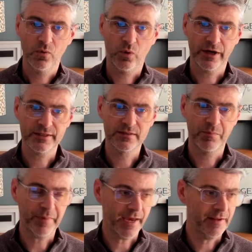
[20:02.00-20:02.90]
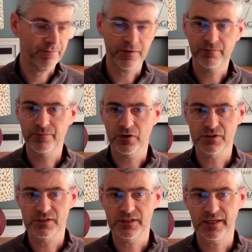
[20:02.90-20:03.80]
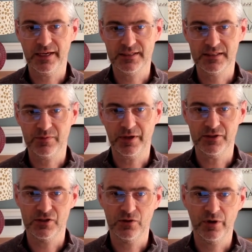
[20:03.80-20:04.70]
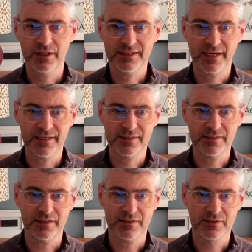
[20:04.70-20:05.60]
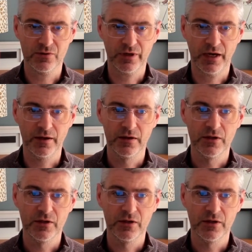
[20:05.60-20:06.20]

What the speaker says: what is the benefit versus the expense. So you want to test this, okay?